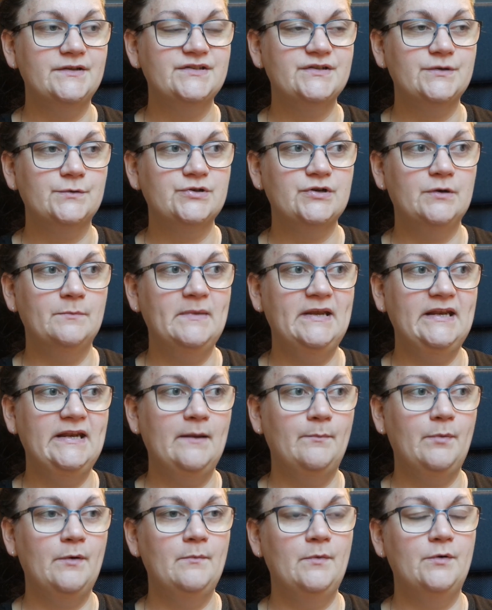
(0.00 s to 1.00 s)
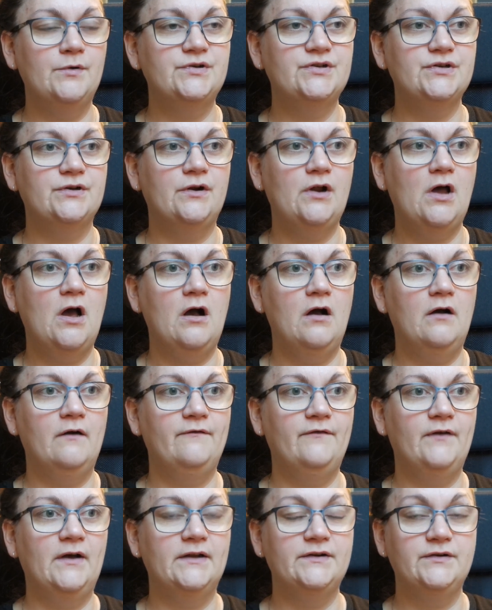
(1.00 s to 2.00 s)
social media promotion
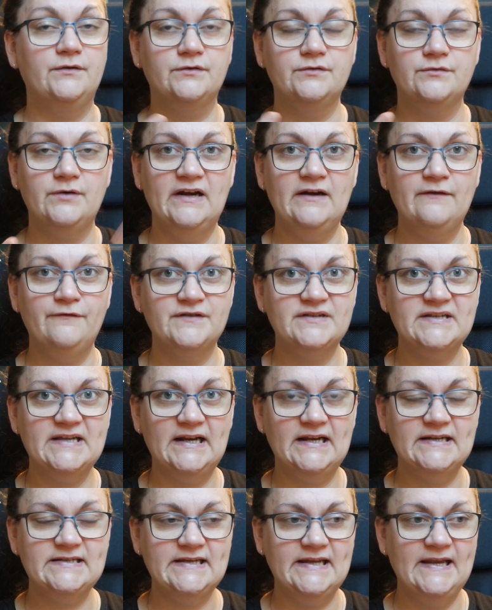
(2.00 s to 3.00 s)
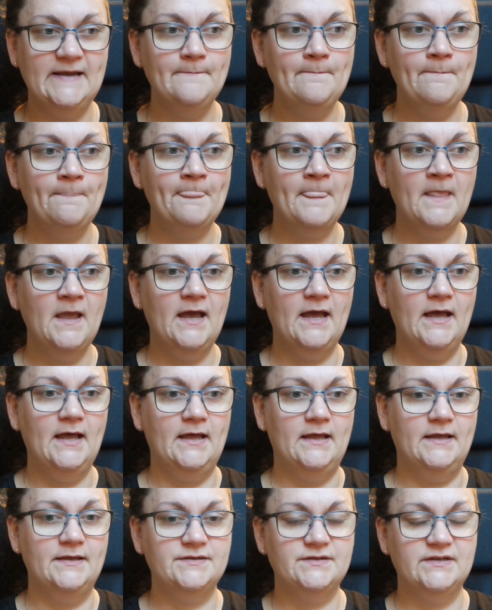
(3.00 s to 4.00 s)
of a dog training facility,
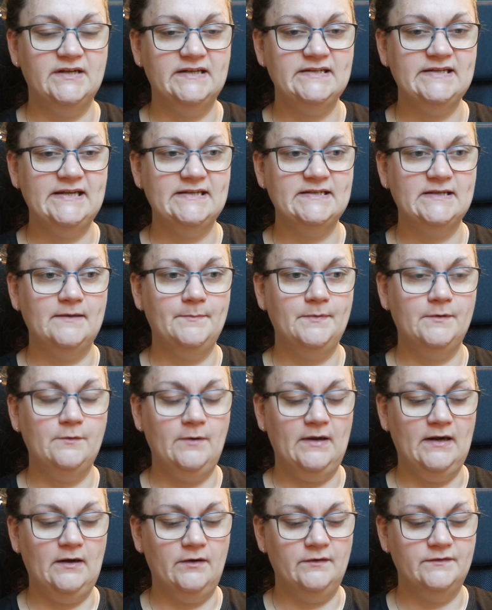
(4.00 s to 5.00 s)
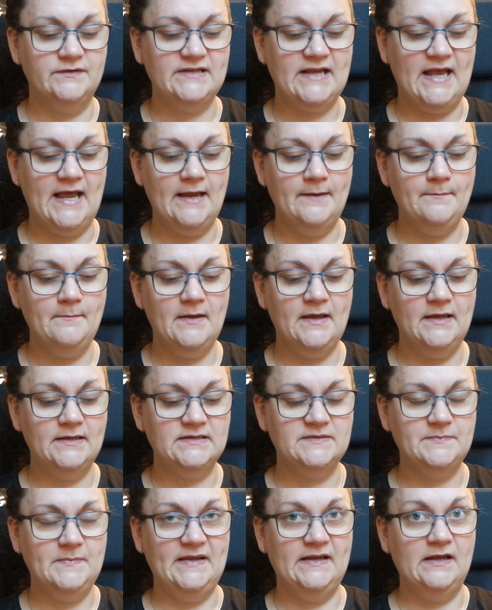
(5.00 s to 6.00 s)
so that takes up quite a lot of time.
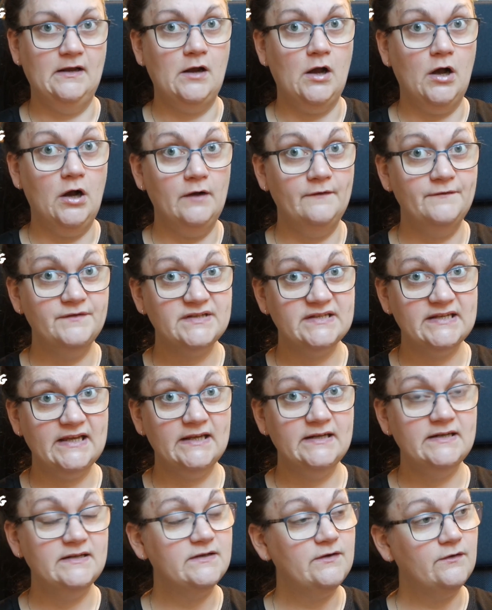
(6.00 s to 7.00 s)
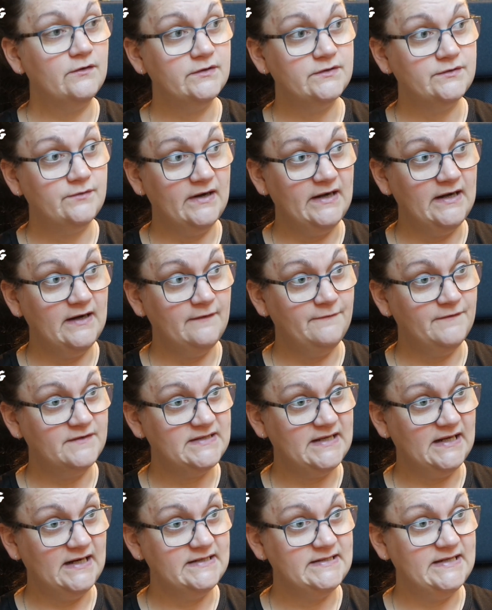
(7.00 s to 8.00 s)
And speaking of said dog training
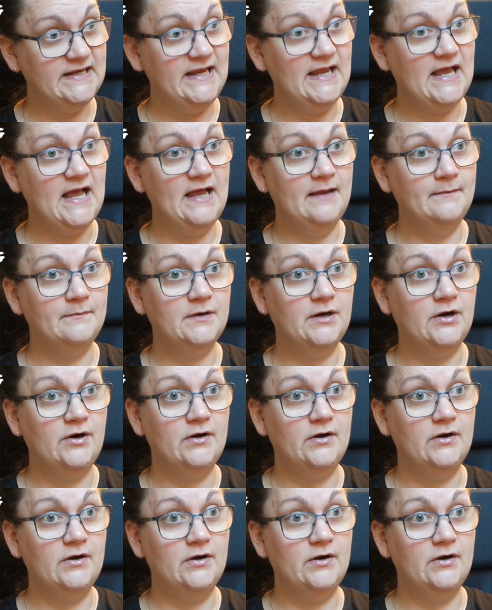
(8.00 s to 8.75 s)
facility, I'm